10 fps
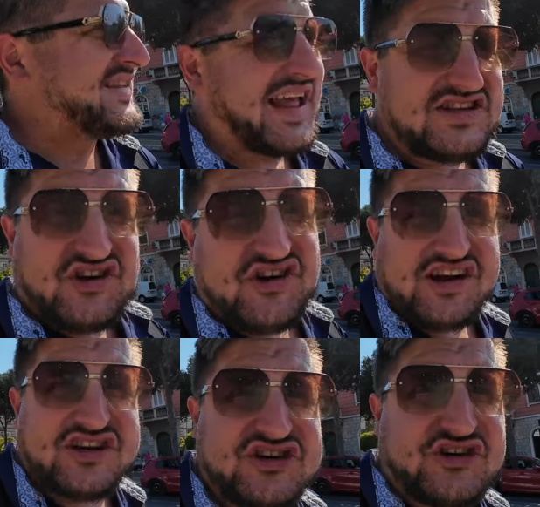That's good.
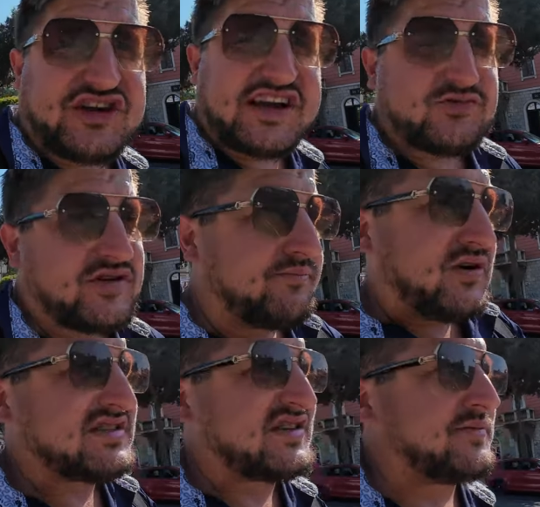I'm going to show you guys where the
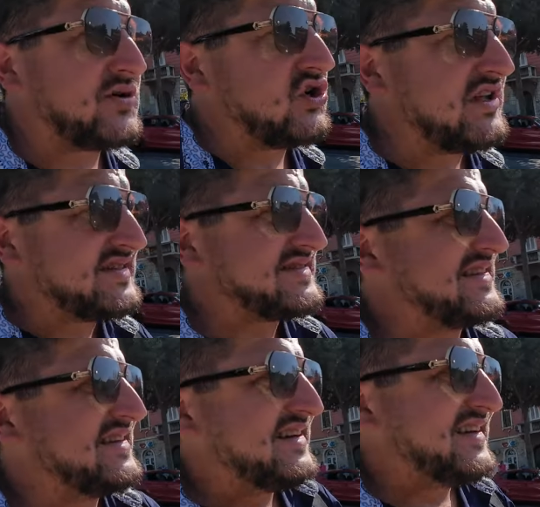bus terminal is,
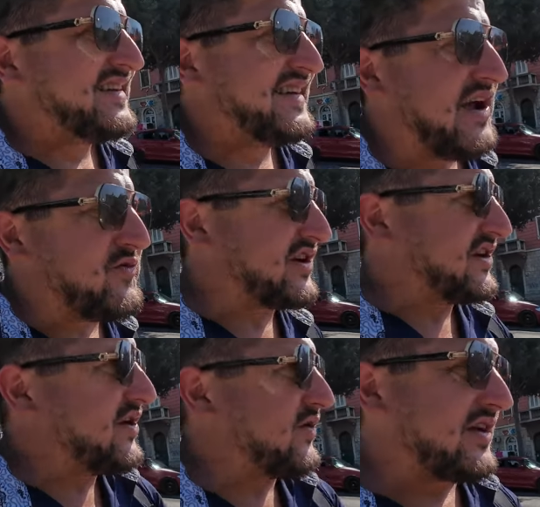and we're going
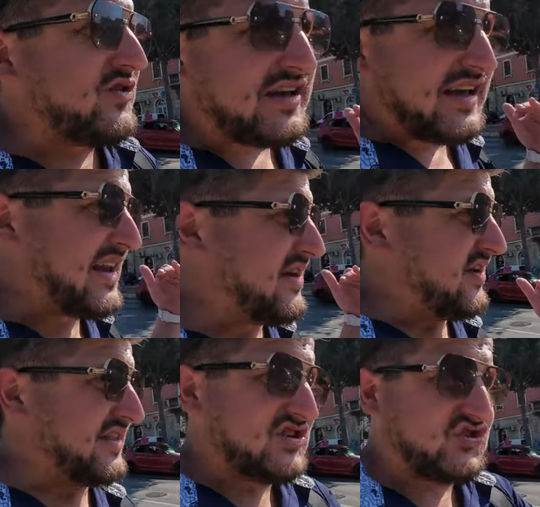to go. You can get it
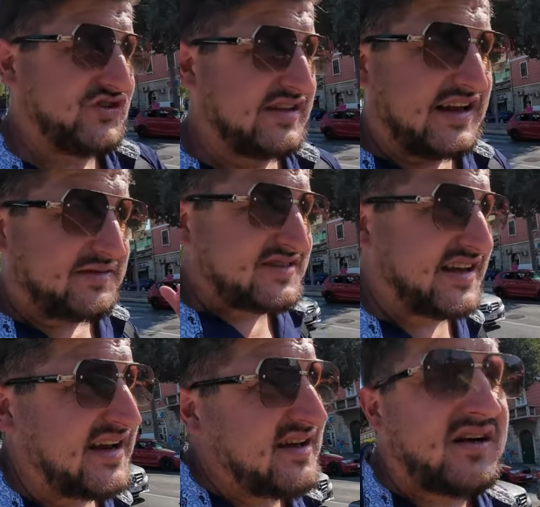on this street that I'm
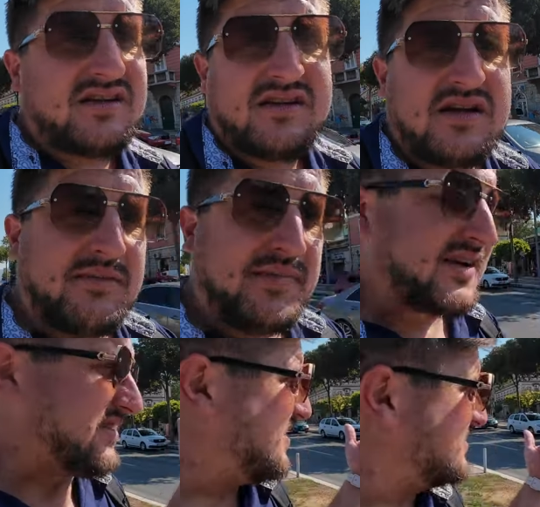standing on.
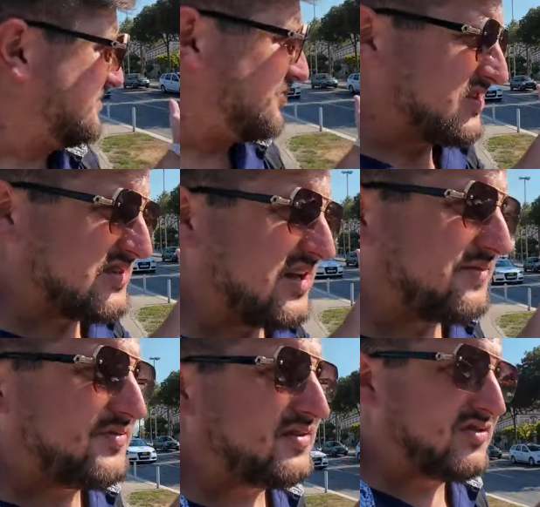Back there is the bus
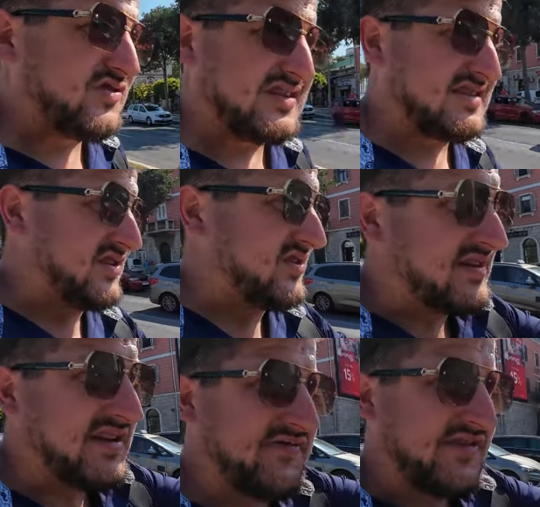stop, and you can see all
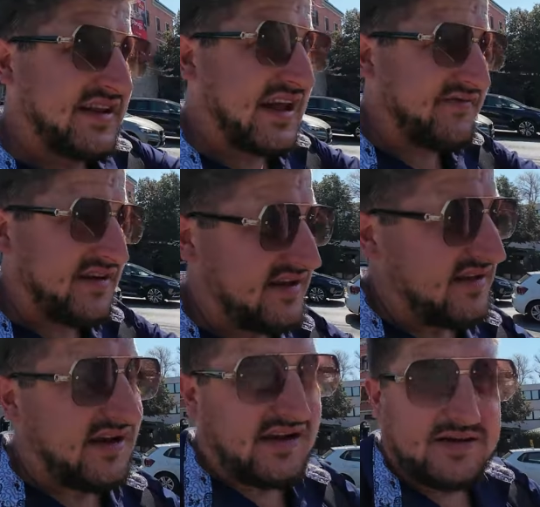the different, they have like
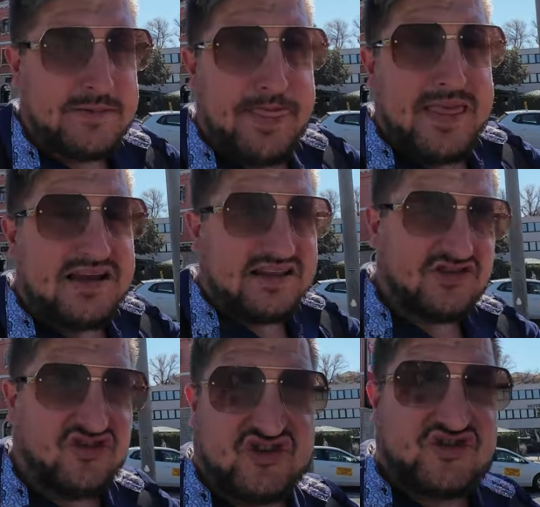the
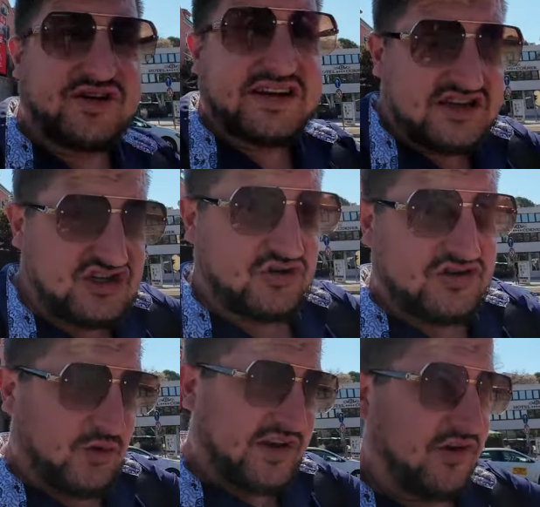little screen that
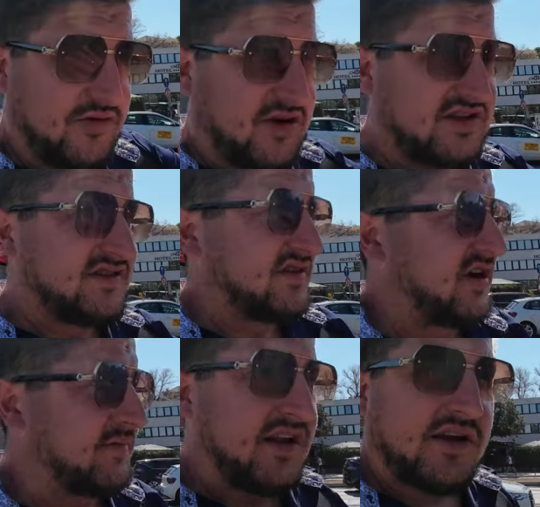shows you when all the buses are
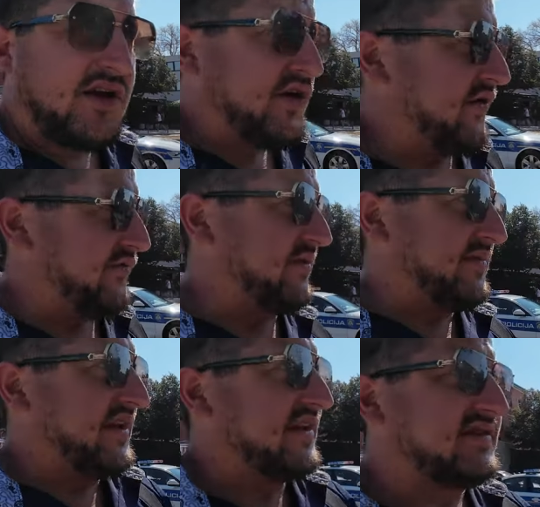coming, like 3
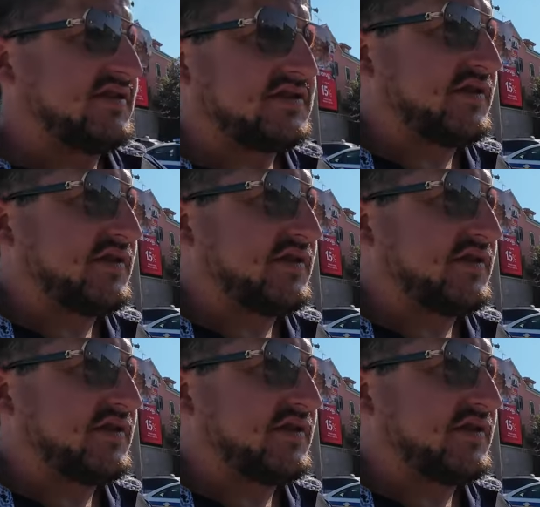minutes.